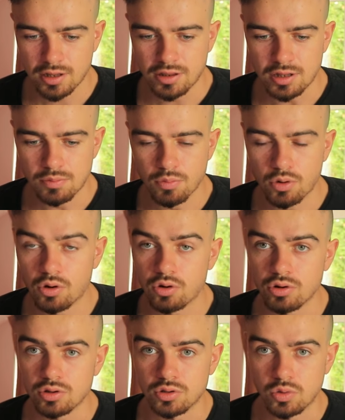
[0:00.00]
the
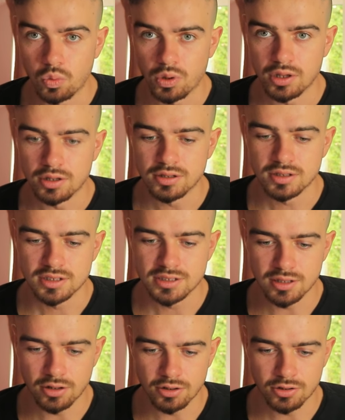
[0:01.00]
more you will
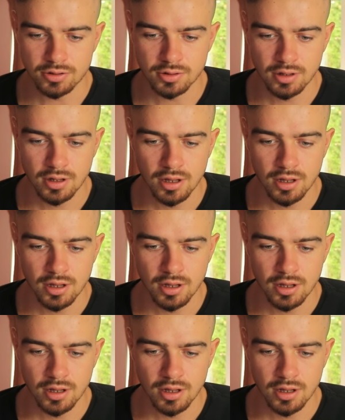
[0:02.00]
stutter.